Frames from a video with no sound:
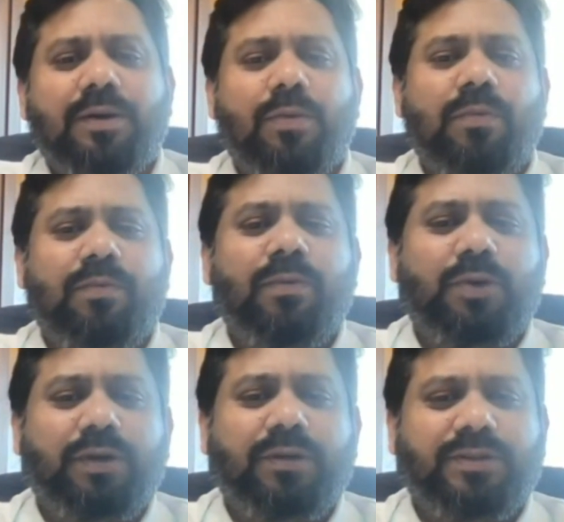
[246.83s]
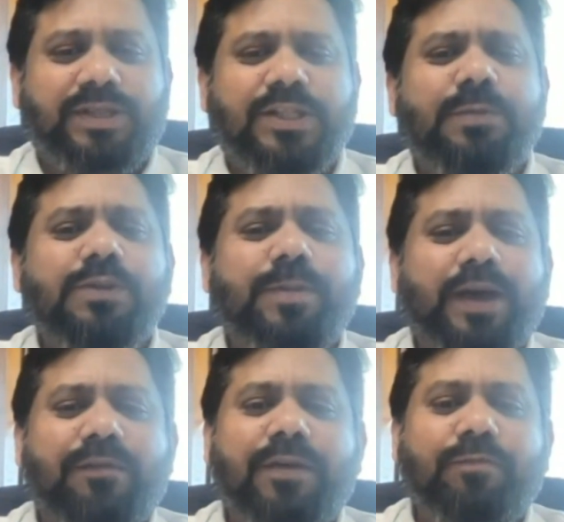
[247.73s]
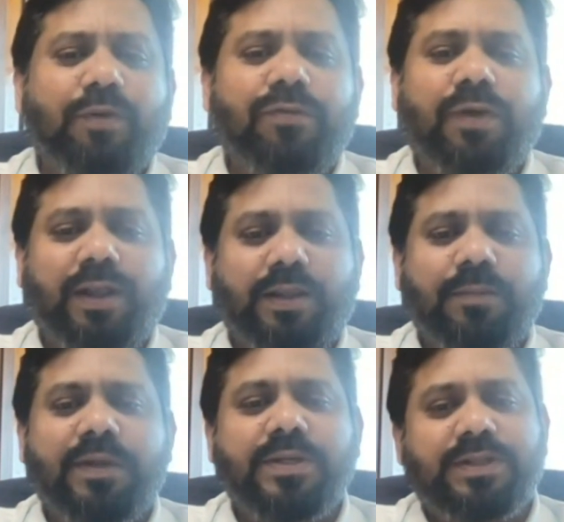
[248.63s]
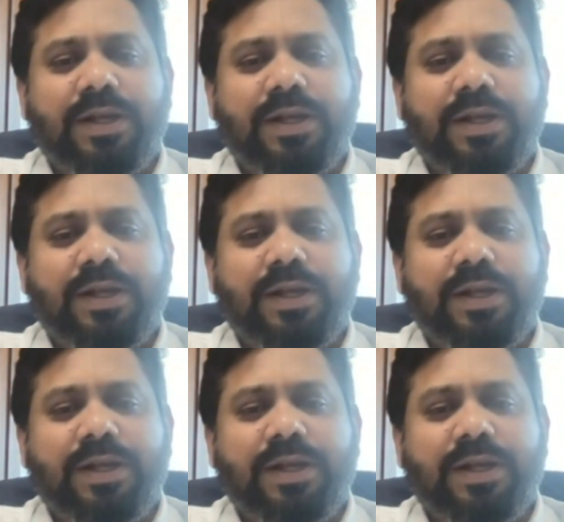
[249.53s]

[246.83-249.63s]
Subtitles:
Oh, 6 months back we have moved to Andhra Pradesh,